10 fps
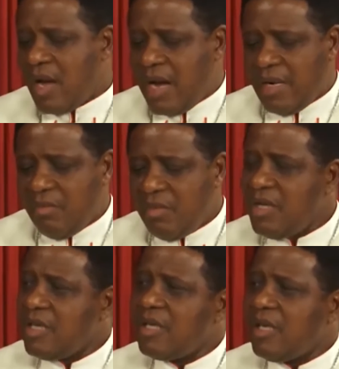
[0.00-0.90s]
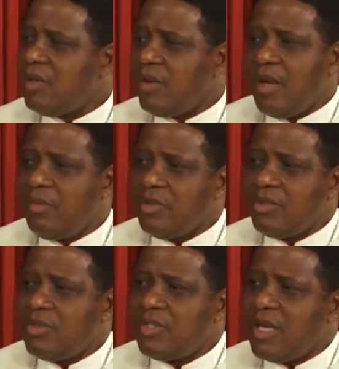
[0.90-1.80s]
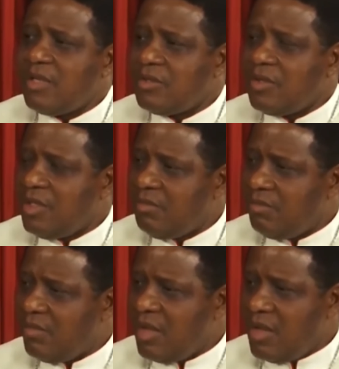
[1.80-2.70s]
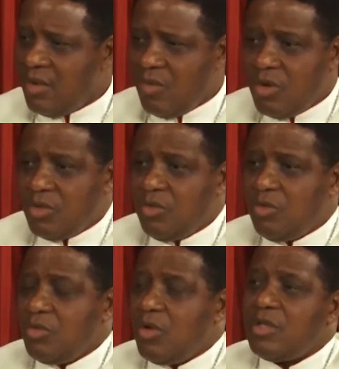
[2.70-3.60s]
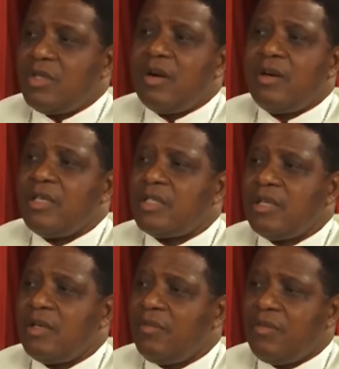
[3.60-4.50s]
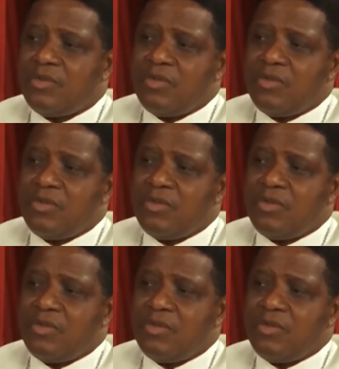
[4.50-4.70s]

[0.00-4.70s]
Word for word: and immediately you are able to sell to him what you would ordinarily sell for